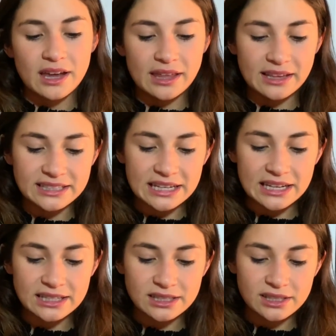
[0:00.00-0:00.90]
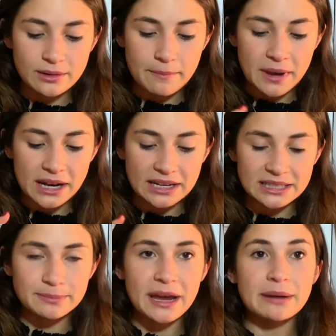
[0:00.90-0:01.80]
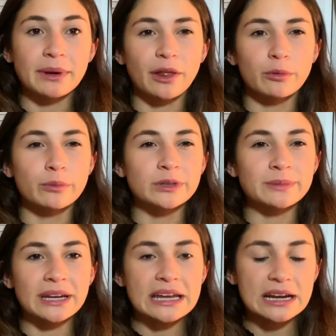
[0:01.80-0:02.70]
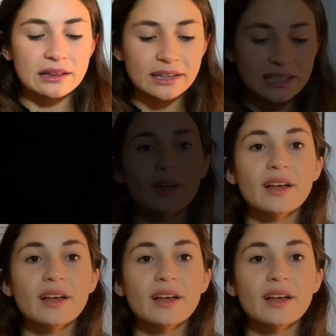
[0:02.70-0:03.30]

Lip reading: This is made in Spain. My other one was made in Italy.